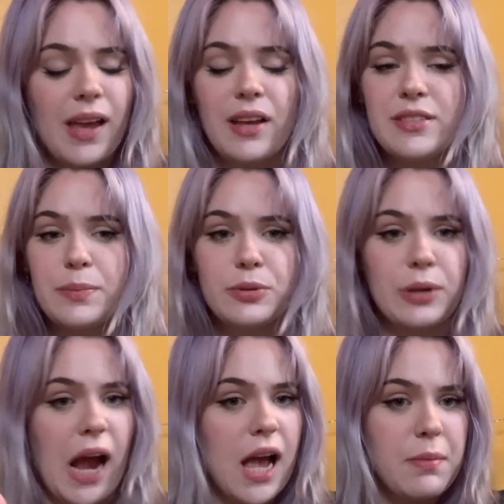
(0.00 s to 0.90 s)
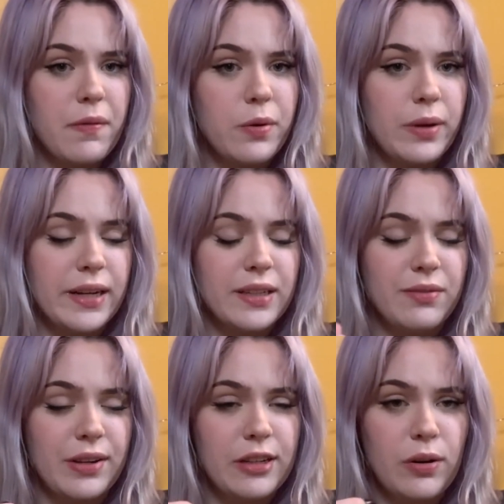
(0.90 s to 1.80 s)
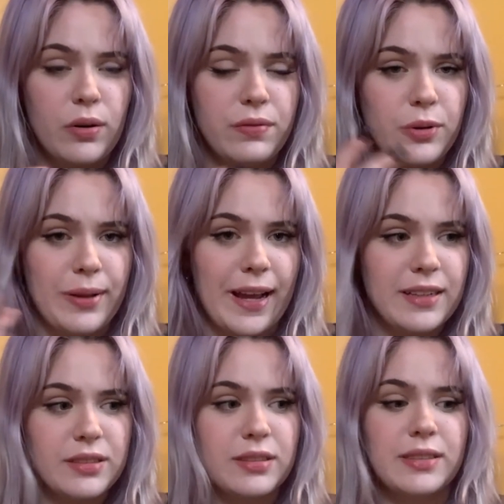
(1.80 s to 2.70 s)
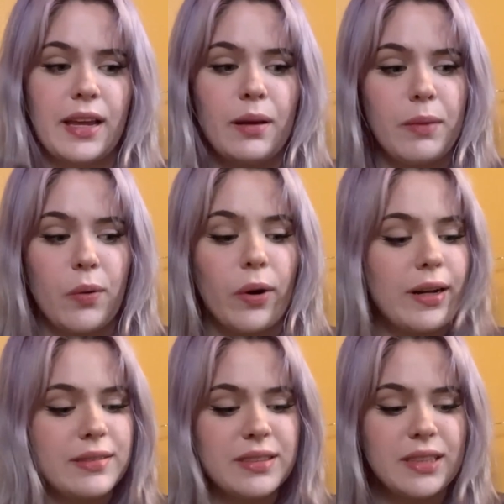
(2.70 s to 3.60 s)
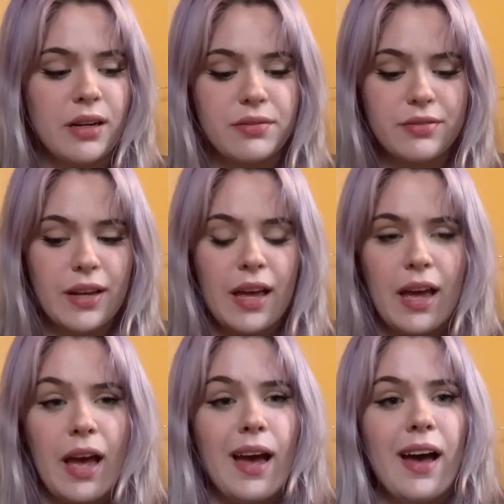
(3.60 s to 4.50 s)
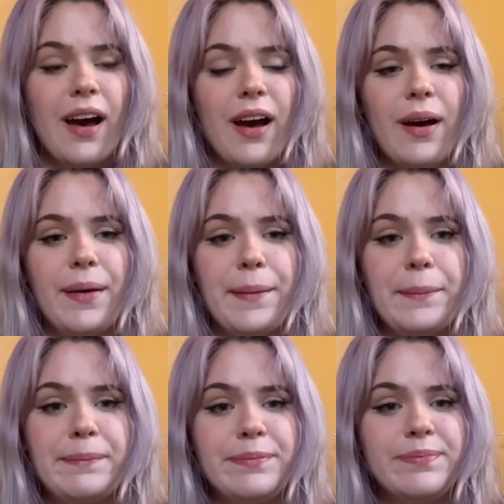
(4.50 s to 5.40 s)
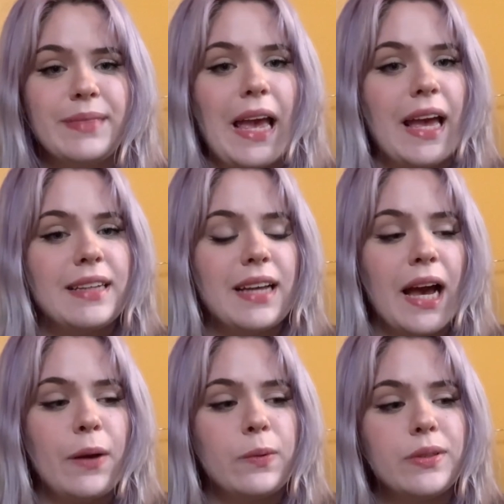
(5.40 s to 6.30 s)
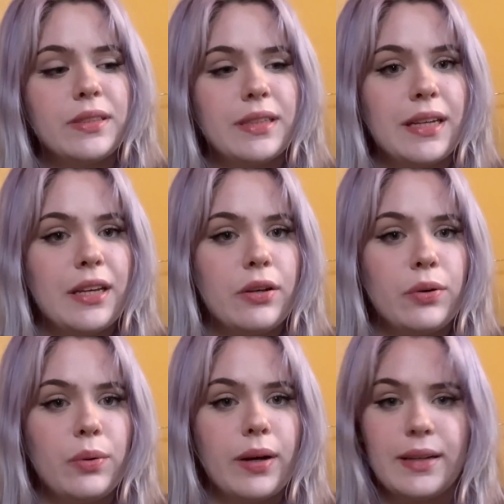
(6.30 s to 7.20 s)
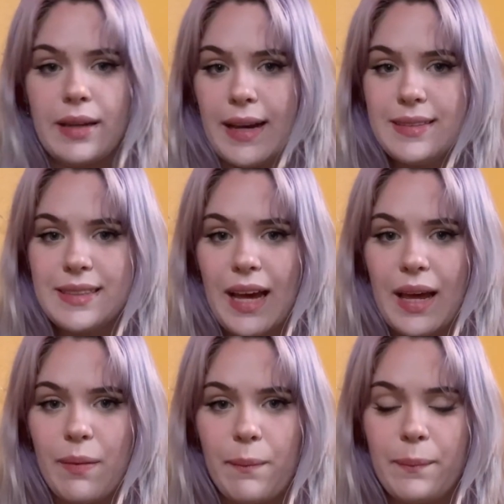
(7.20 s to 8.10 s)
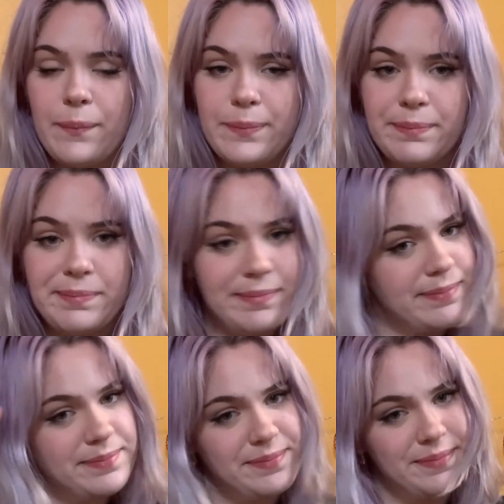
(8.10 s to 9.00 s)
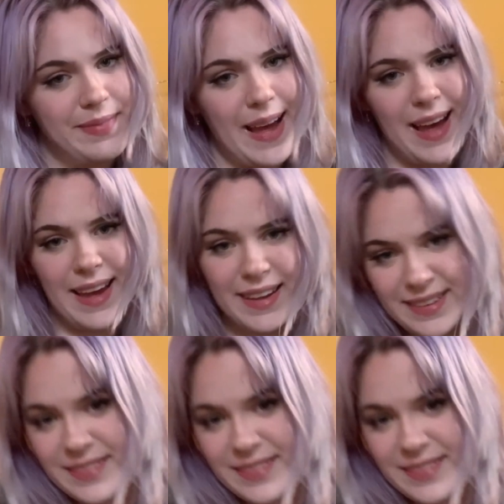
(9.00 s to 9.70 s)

Subscribe if you liked the video, if you liked seeing me work on stuff. And I will see you next time. Bye.